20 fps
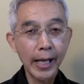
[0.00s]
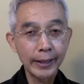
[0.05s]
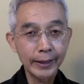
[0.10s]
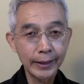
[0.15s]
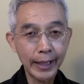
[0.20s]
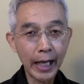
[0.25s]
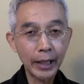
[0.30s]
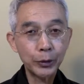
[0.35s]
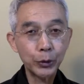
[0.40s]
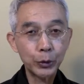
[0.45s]

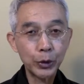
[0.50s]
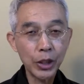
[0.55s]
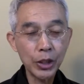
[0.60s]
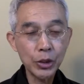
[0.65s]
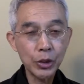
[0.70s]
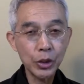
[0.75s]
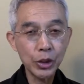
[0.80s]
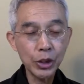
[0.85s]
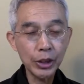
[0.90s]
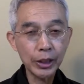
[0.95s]
God
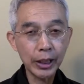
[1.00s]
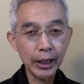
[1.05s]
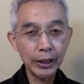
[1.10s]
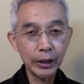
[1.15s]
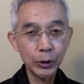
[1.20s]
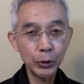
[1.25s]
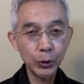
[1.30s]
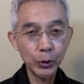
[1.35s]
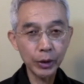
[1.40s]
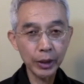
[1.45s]
Tenchi
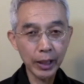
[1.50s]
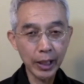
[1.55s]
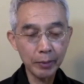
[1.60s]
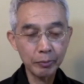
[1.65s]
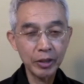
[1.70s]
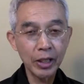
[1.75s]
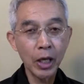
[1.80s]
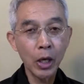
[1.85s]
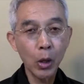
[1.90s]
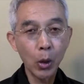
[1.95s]
Kane no
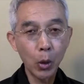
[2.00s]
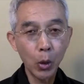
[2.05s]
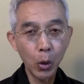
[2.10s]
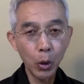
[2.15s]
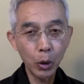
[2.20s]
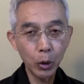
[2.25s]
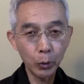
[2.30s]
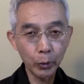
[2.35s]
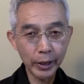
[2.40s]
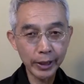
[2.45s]
Kami
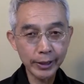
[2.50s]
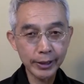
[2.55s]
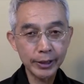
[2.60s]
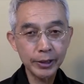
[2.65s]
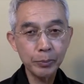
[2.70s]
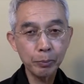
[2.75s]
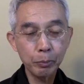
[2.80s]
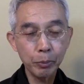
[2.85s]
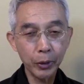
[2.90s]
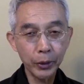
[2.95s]

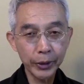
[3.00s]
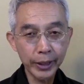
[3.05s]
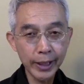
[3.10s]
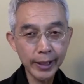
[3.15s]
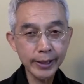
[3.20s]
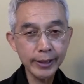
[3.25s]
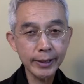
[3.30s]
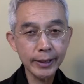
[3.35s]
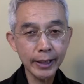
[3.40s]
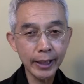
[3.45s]
always
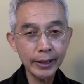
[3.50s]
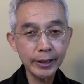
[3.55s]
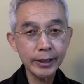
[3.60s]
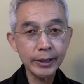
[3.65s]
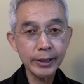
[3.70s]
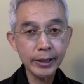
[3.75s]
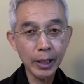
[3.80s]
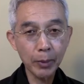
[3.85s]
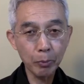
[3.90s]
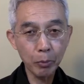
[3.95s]
protects
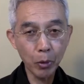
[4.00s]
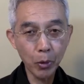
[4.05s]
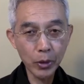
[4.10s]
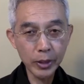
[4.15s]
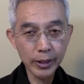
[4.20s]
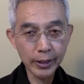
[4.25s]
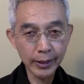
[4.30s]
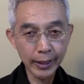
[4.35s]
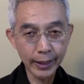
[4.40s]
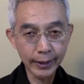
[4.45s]
and
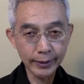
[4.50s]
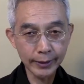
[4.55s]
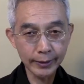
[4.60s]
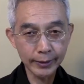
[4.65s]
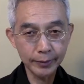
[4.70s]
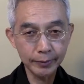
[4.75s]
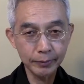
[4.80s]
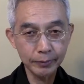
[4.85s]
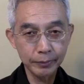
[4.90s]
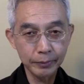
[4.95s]
supports us.